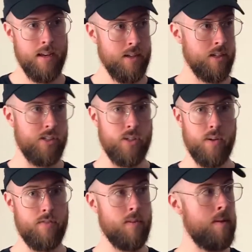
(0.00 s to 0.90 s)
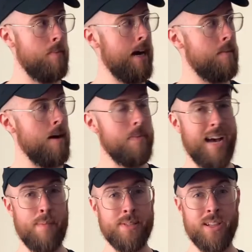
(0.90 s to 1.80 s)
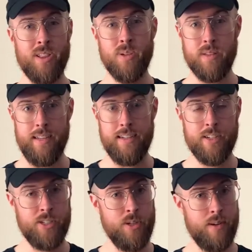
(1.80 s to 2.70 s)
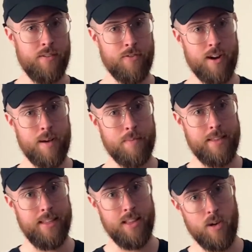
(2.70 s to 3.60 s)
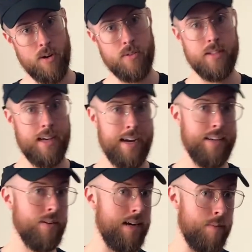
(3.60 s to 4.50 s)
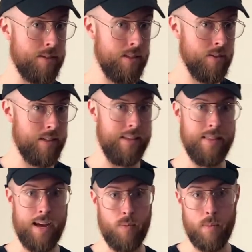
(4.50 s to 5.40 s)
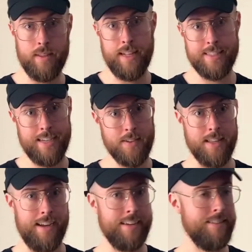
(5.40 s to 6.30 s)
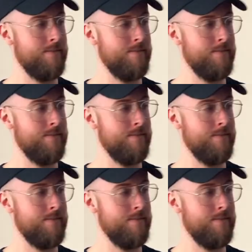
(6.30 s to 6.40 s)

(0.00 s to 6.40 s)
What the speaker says: Could you do it from the bottom up? Absolutely. Could you do it from the low note to the high note? Absolutely. What would that sound like?